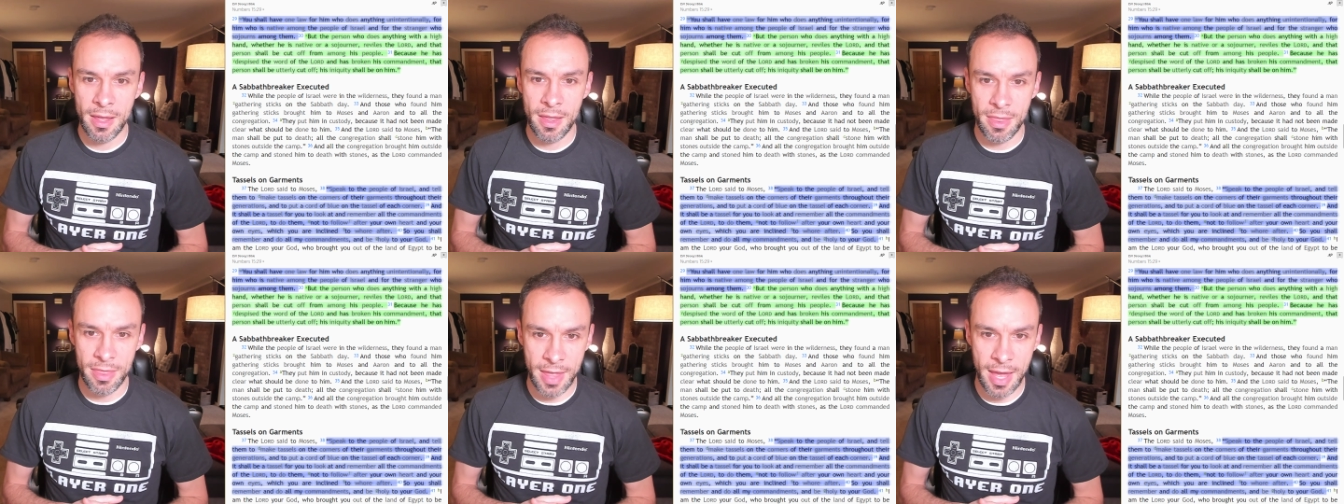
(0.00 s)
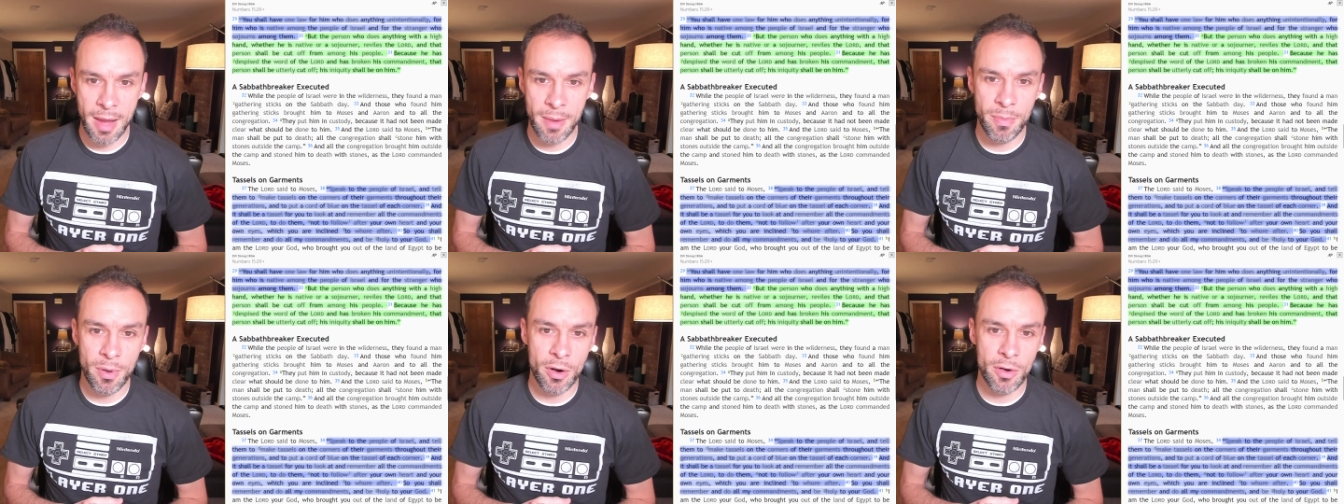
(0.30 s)

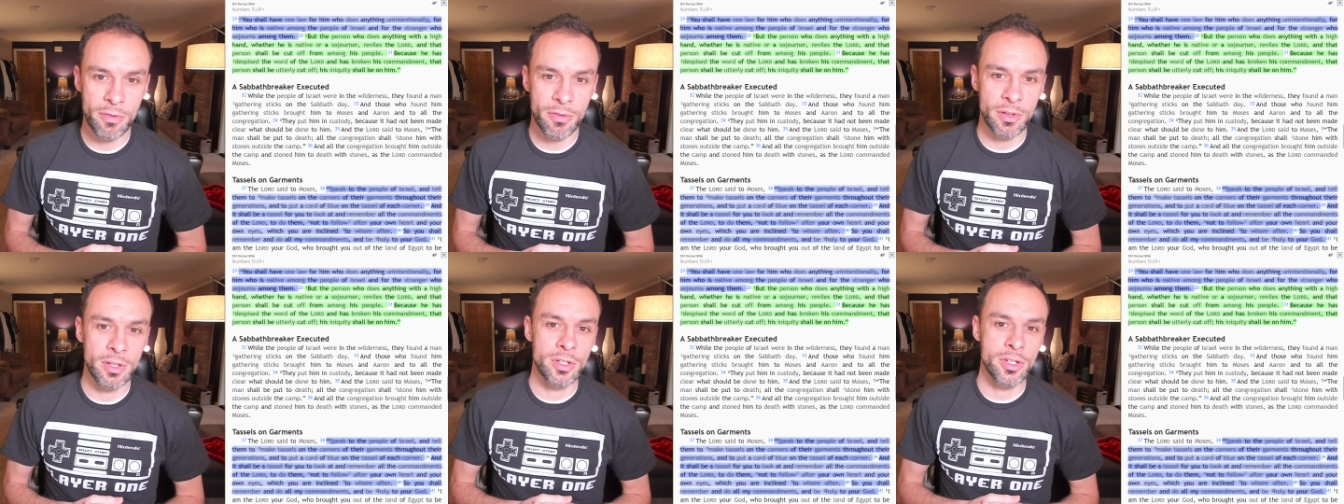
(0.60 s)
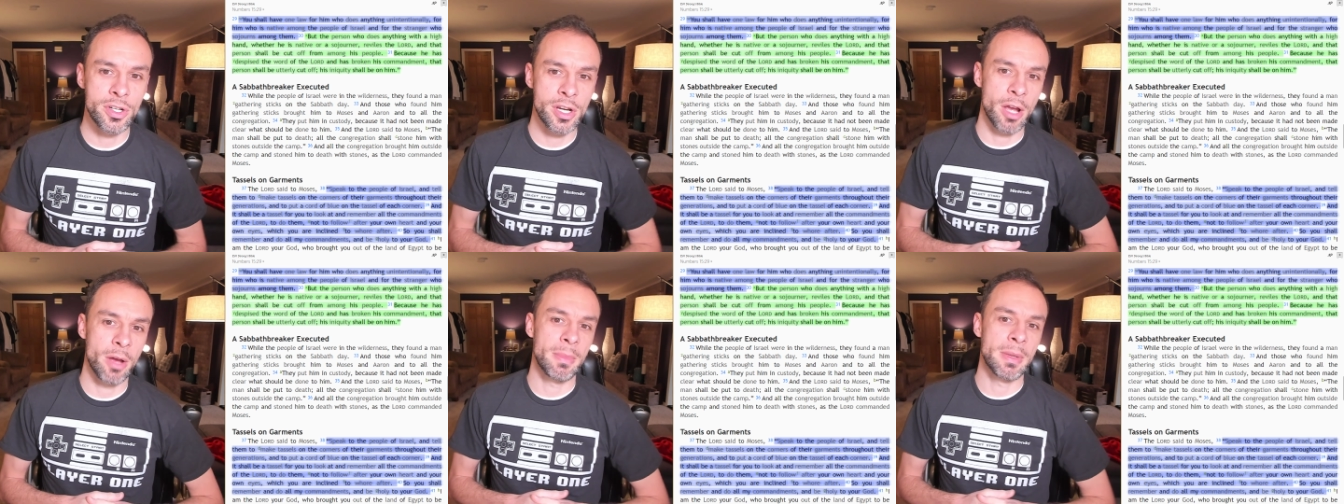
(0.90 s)
That person
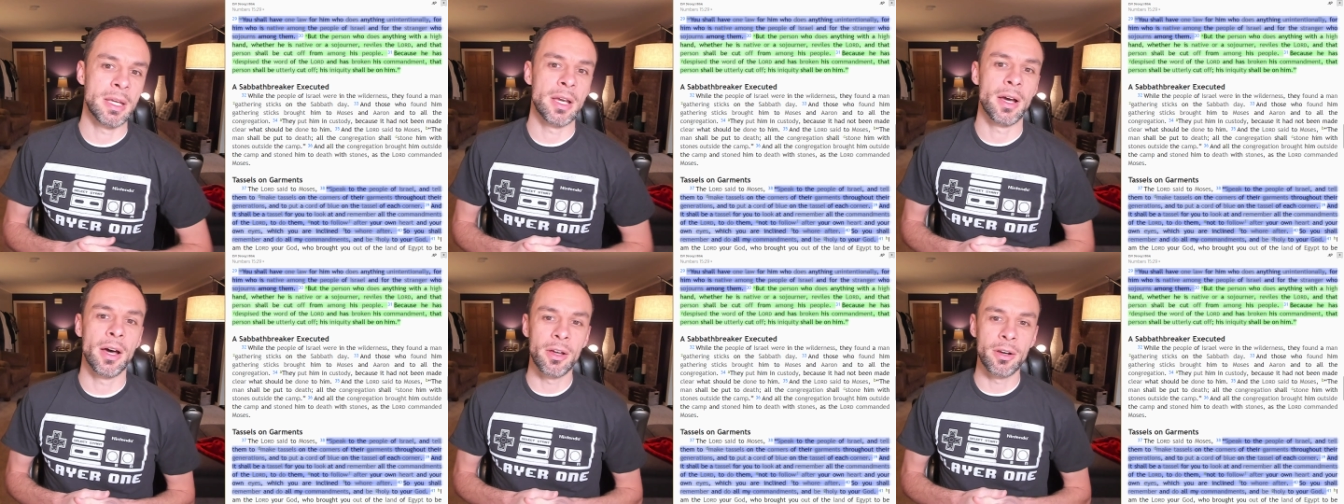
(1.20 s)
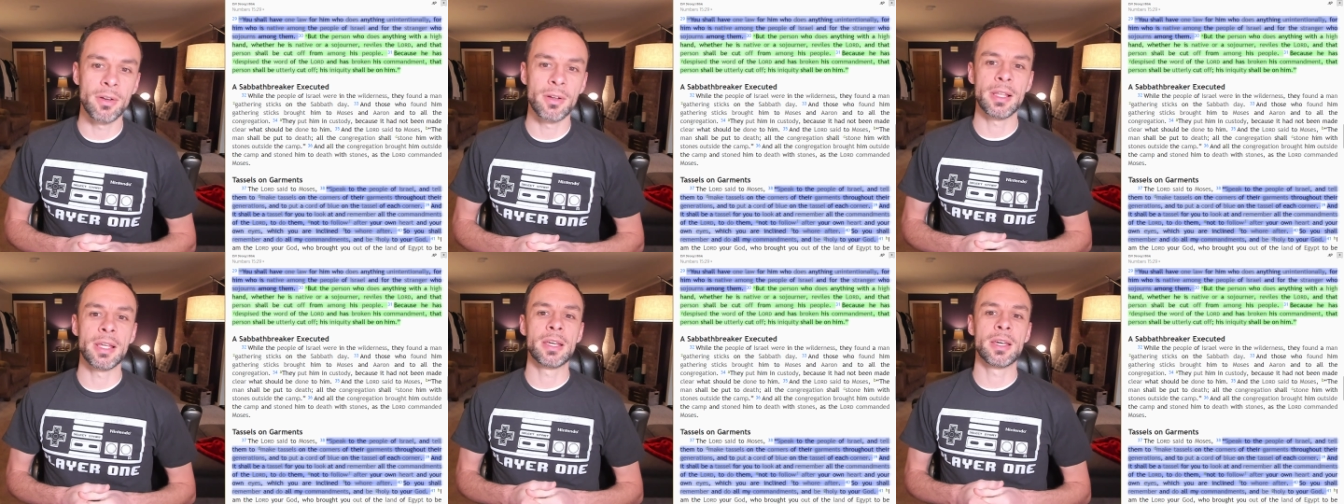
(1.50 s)
shall be
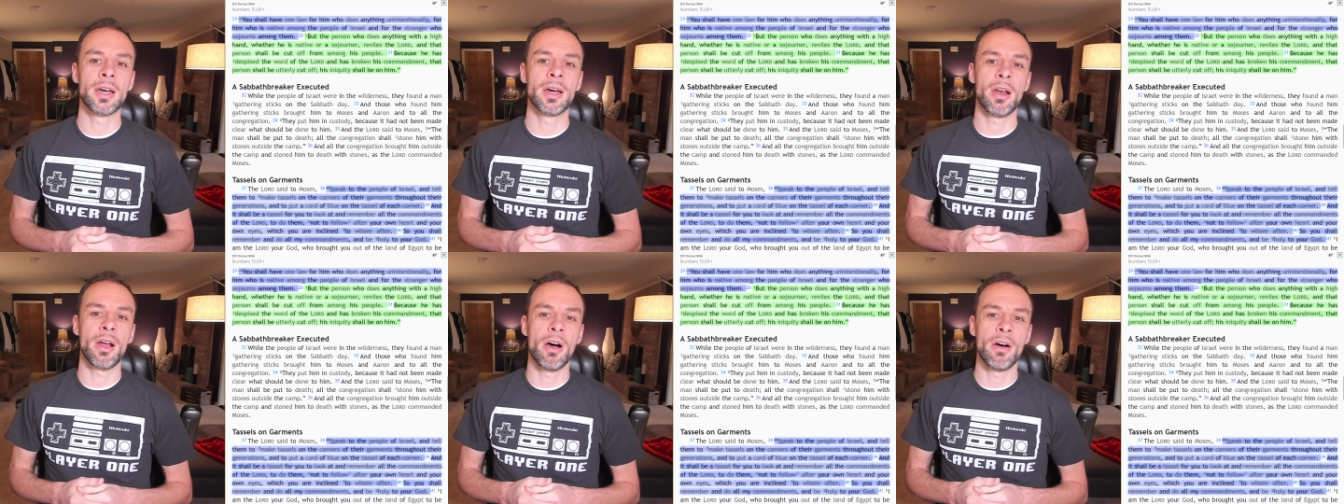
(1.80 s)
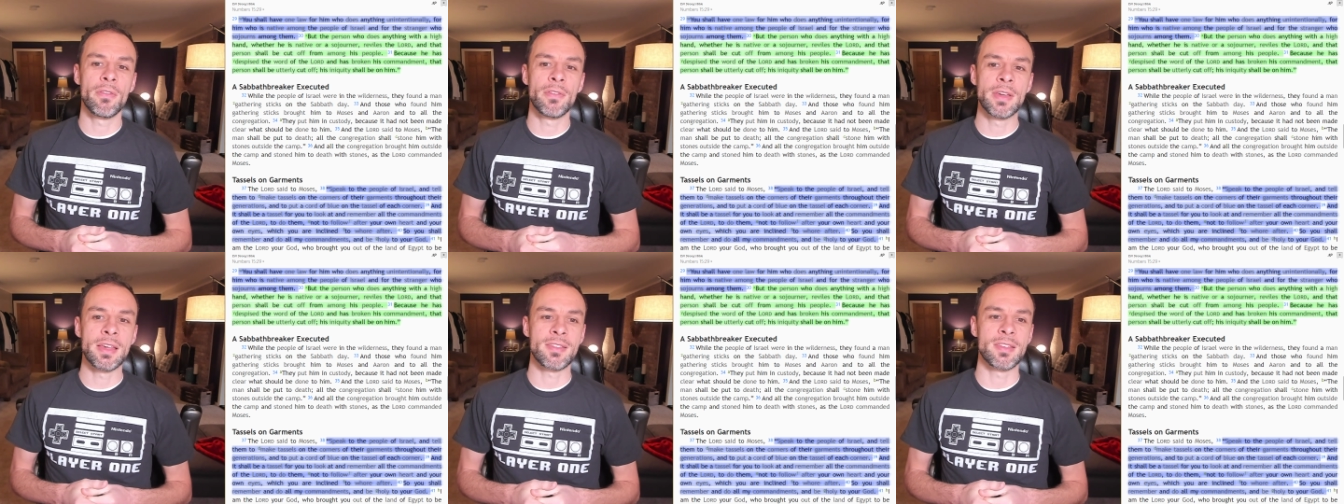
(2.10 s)
utterly cut
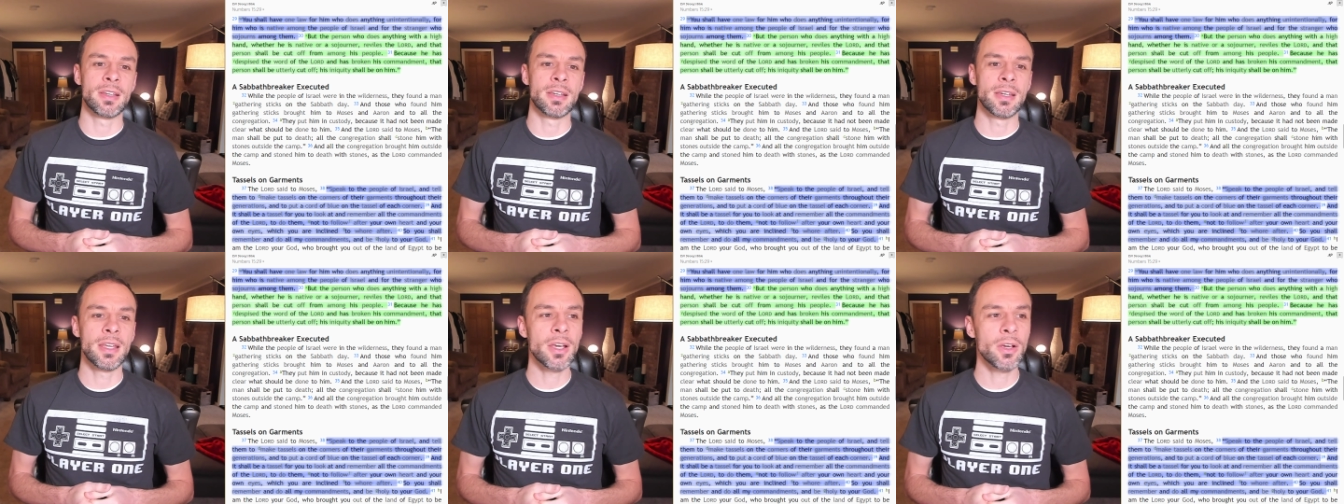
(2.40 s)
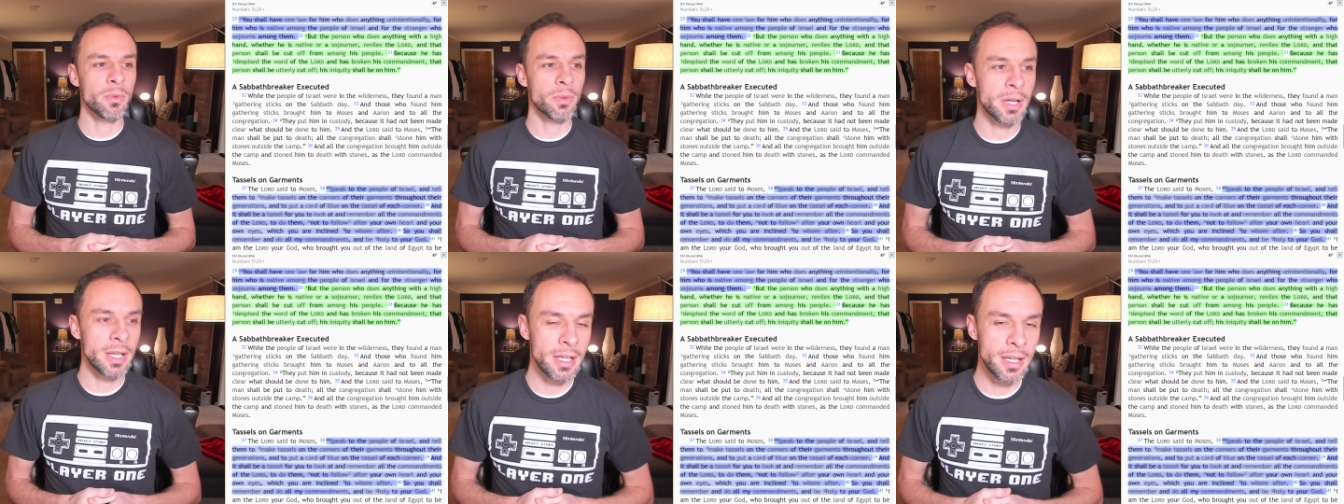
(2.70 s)
off. His
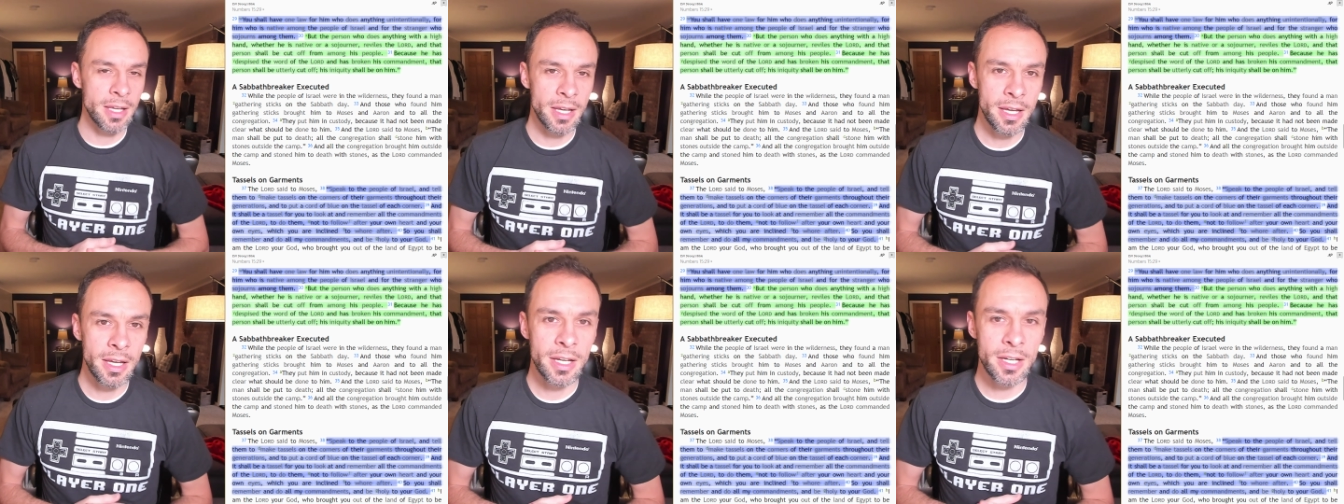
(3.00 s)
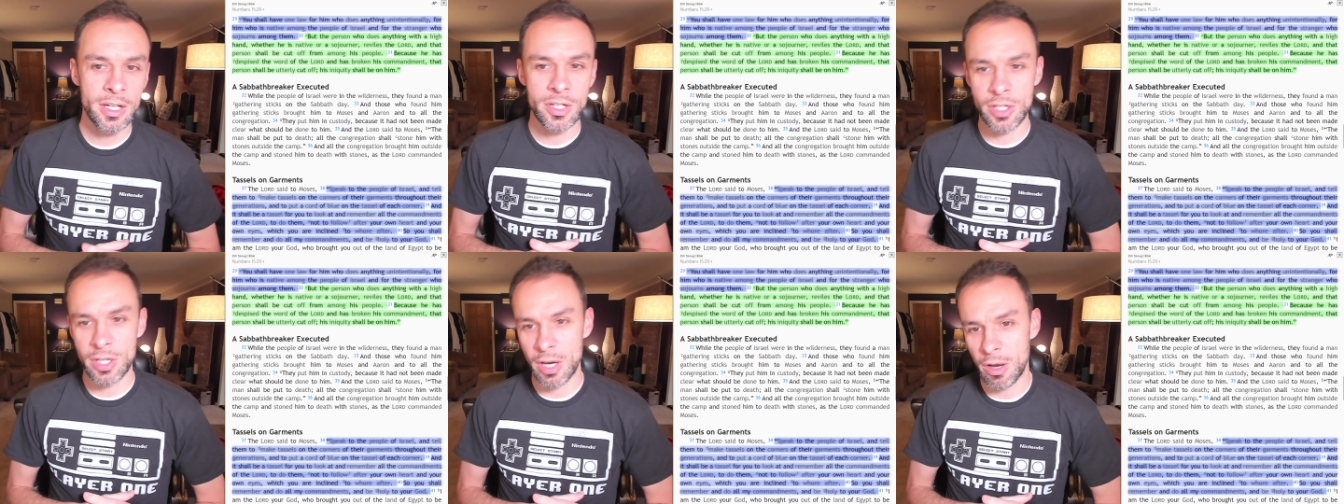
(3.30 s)
iniquity
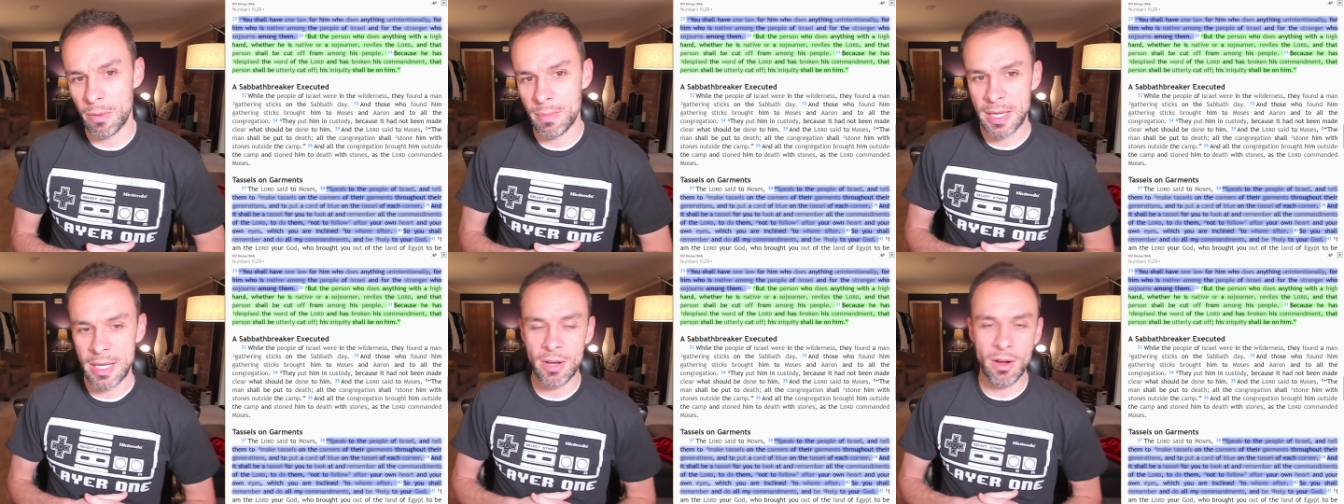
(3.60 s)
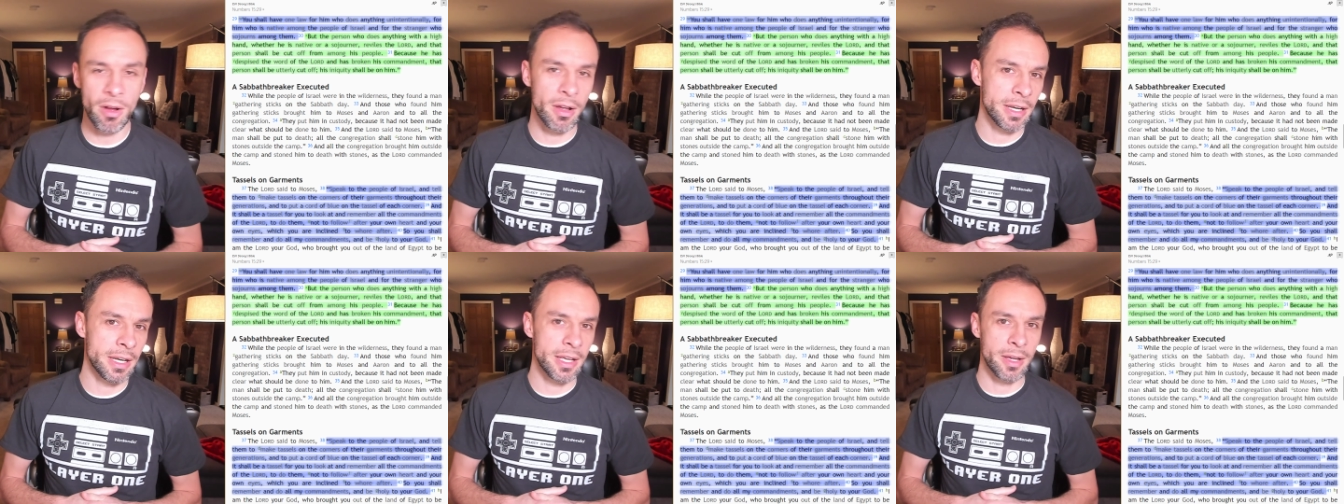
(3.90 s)
shall be
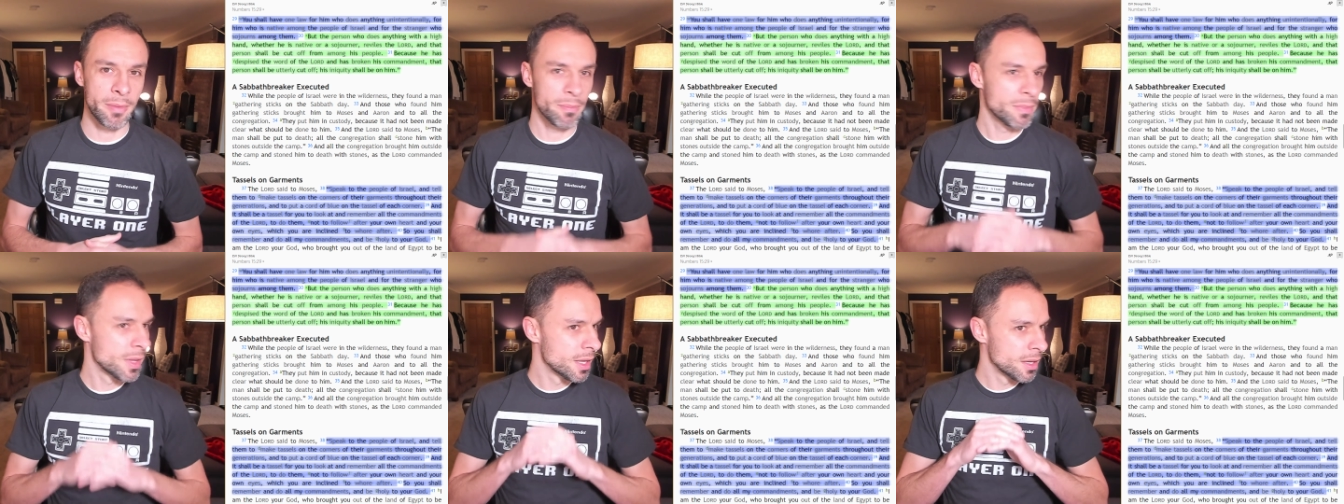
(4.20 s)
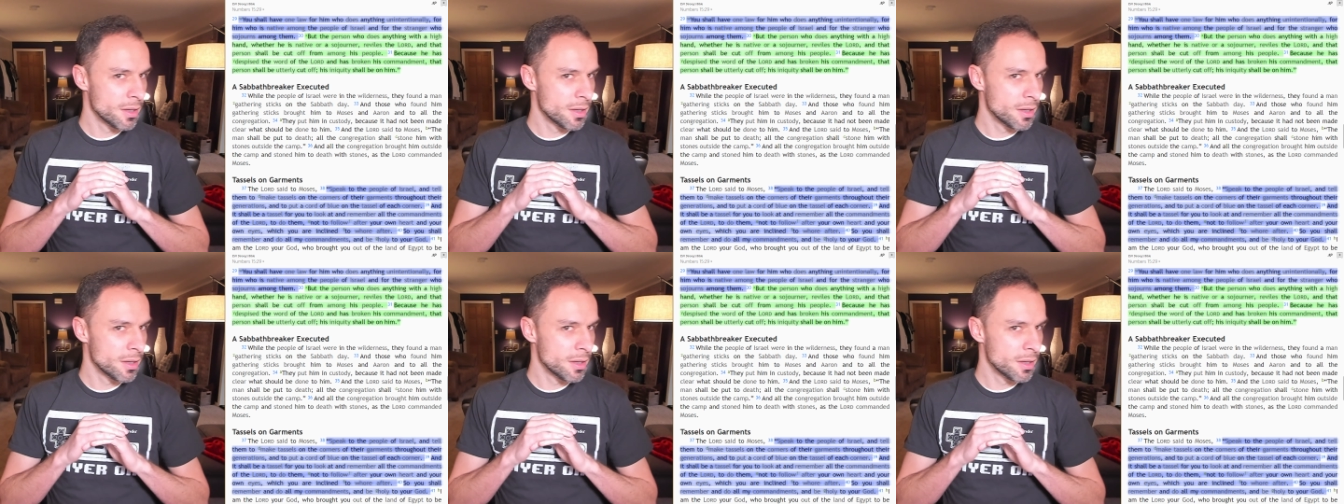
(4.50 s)
on him.